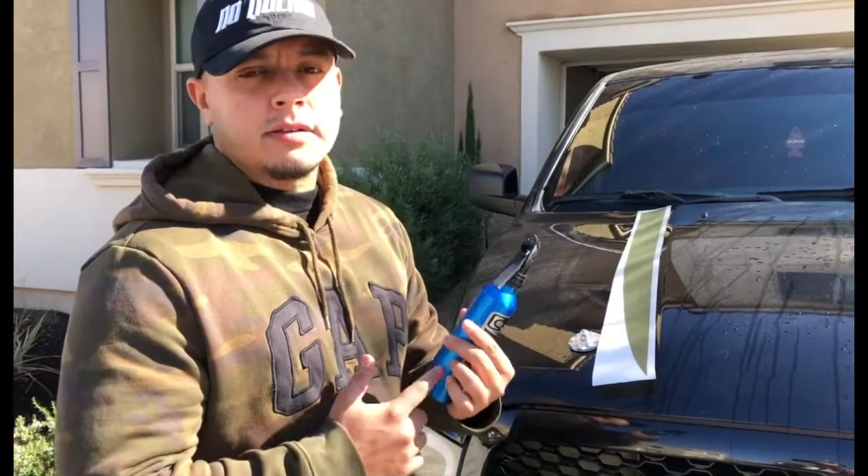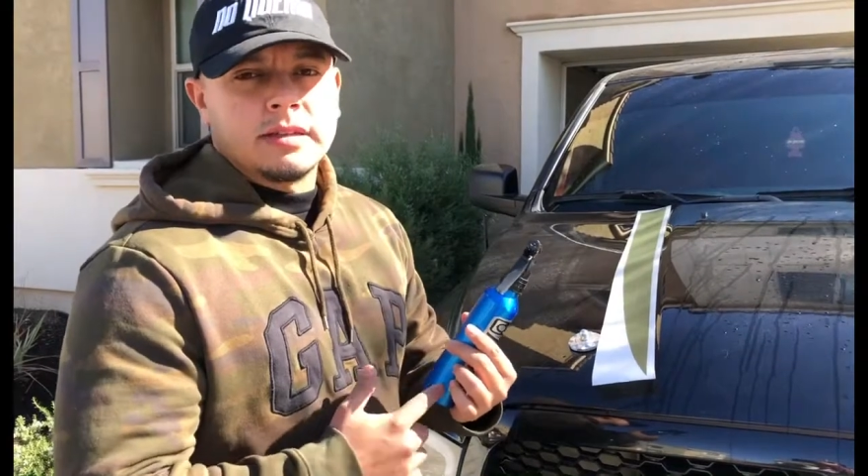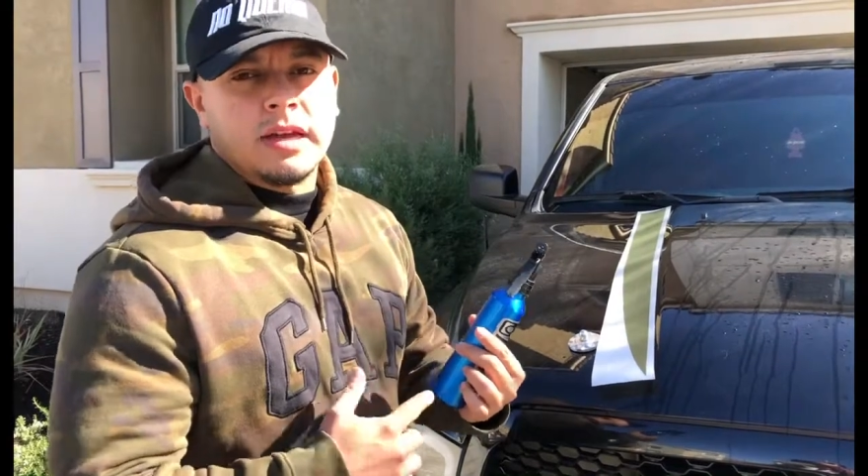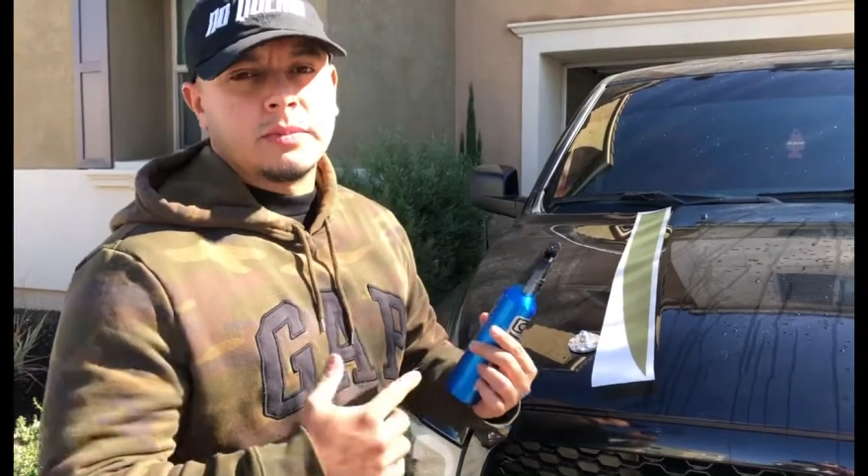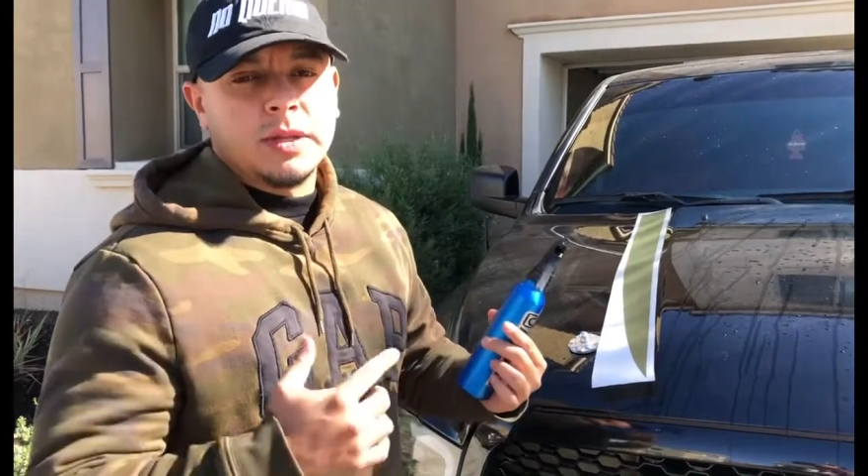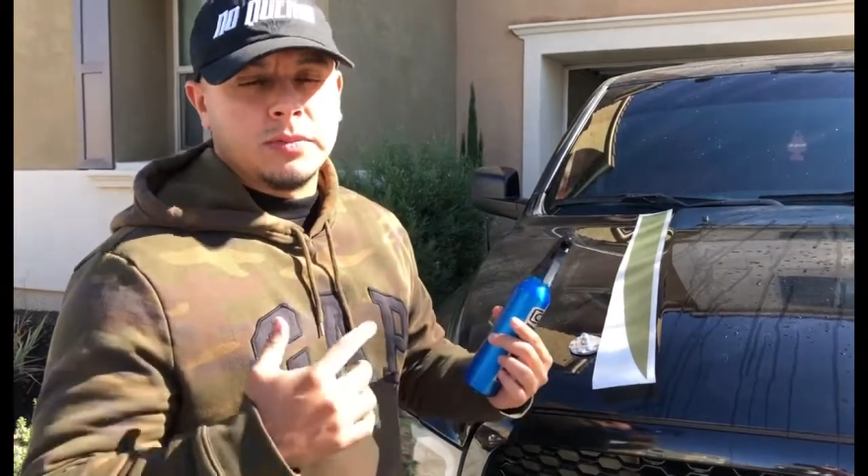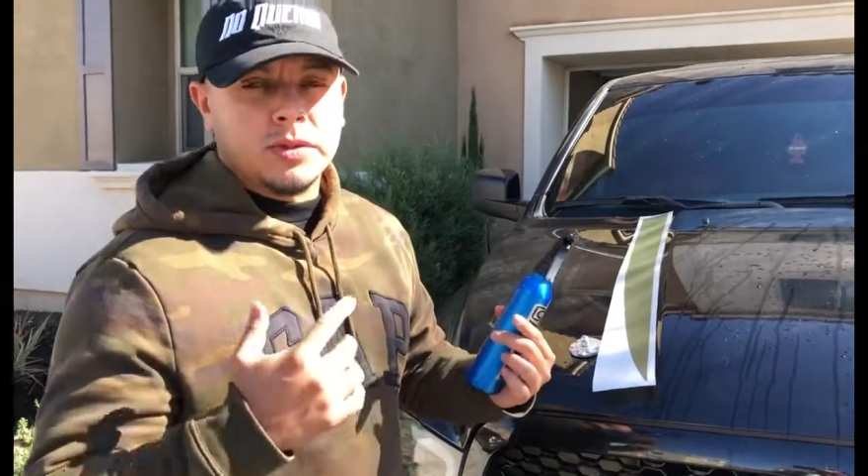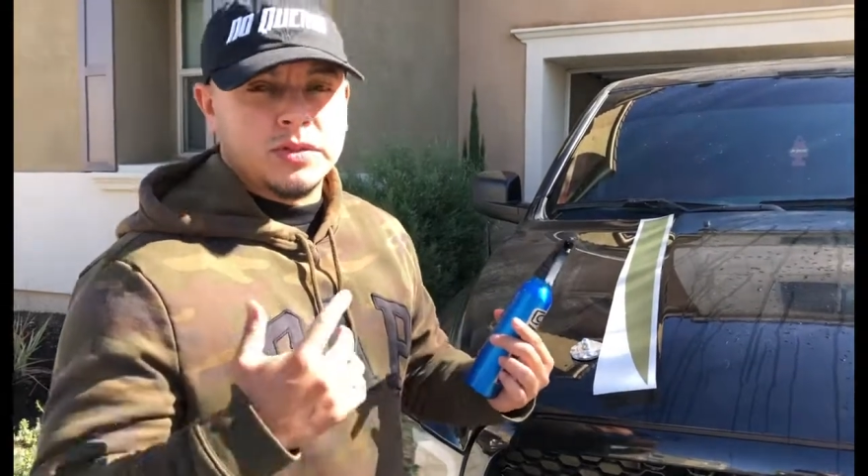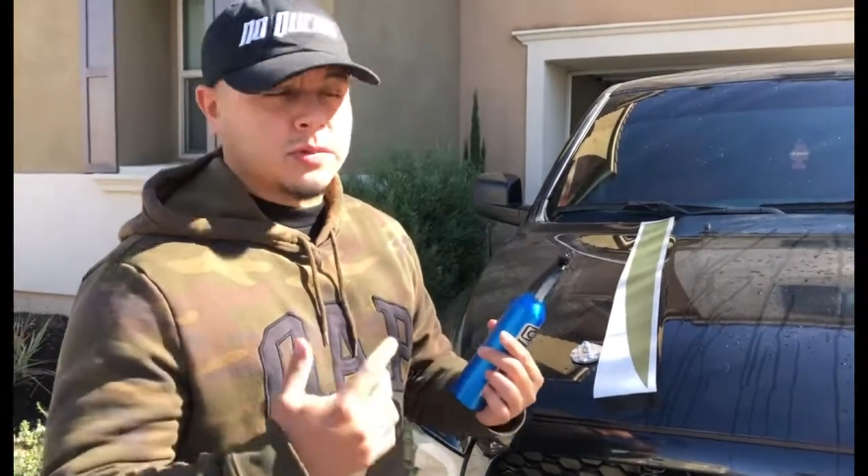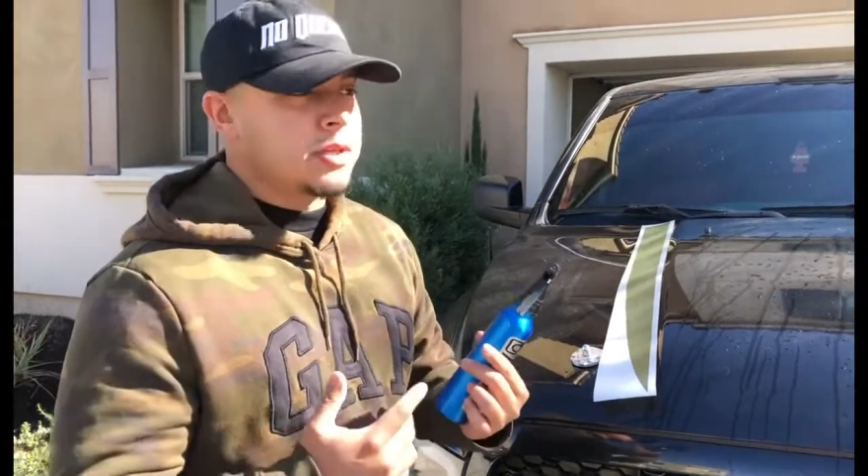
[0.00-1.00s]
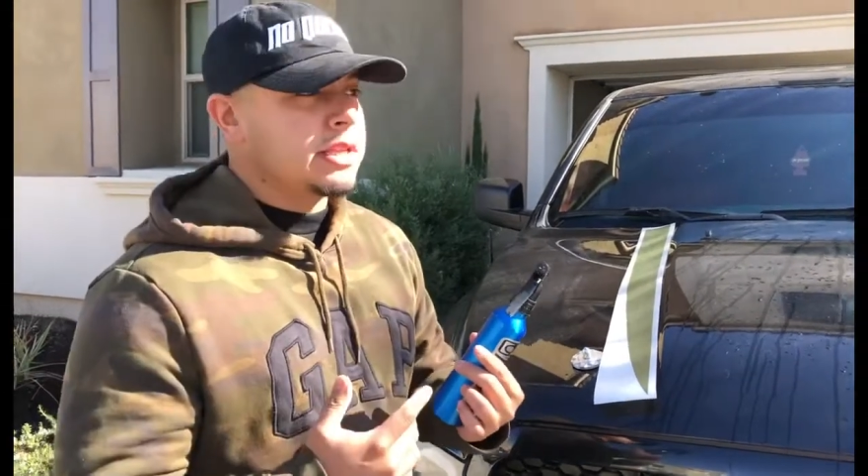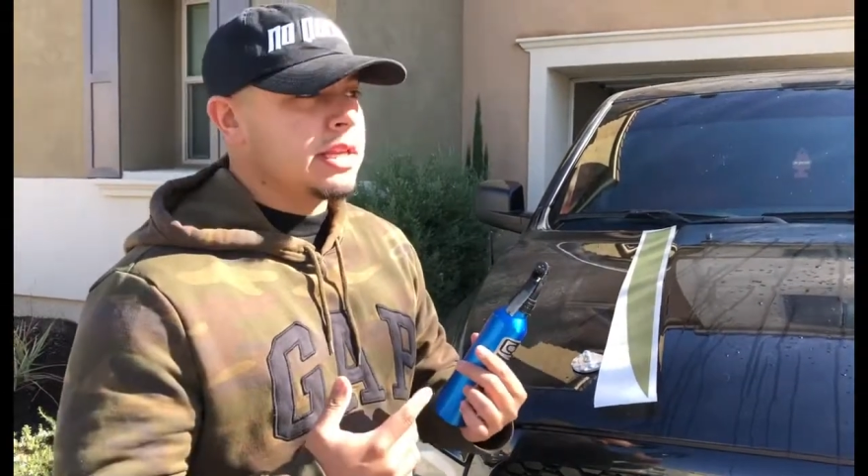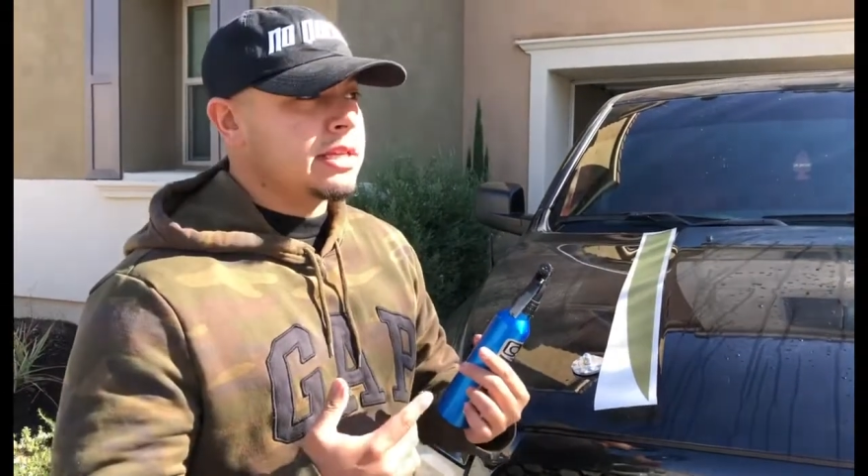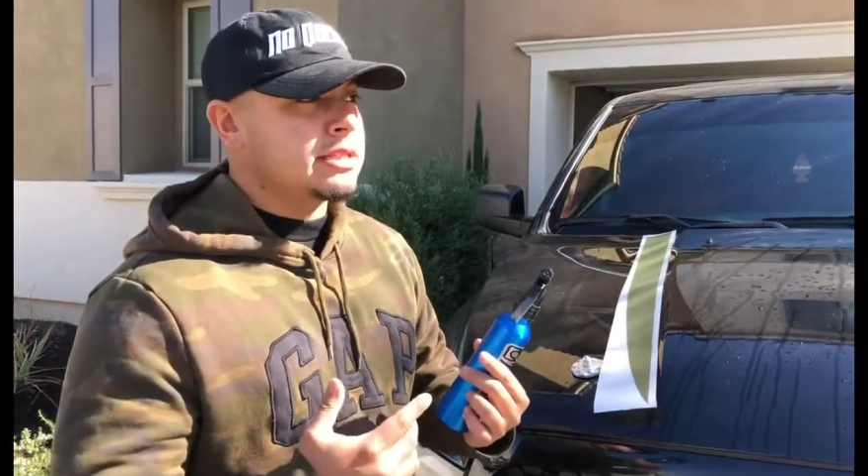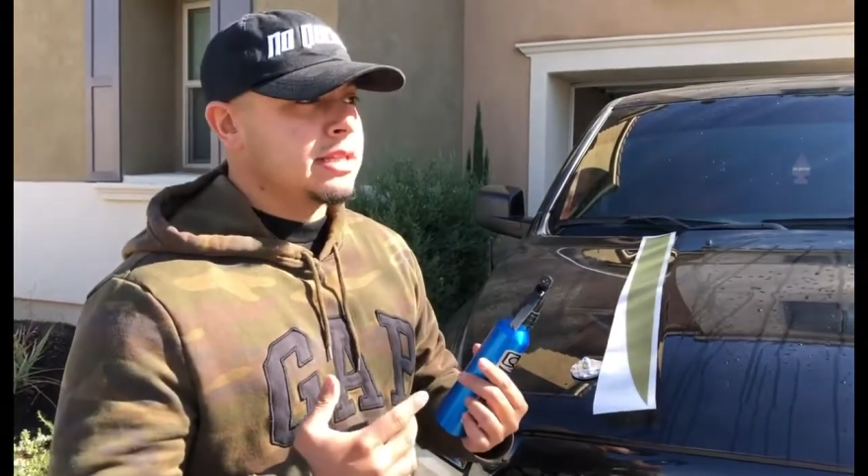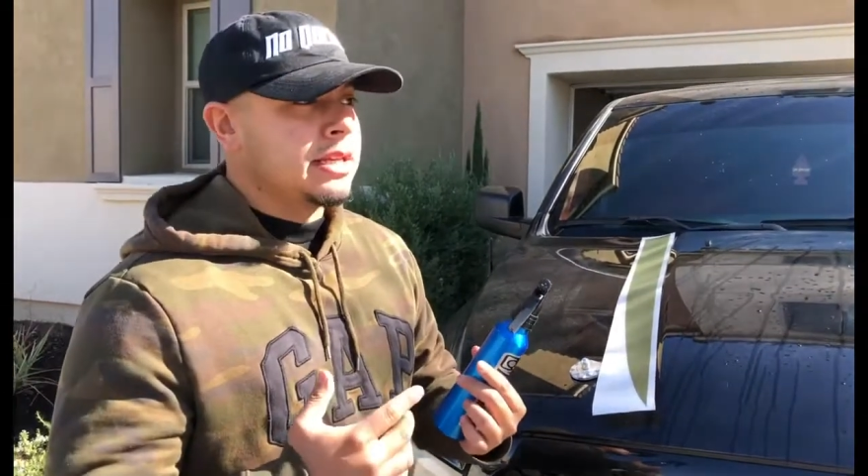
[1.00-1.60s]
A lot of people use Windex,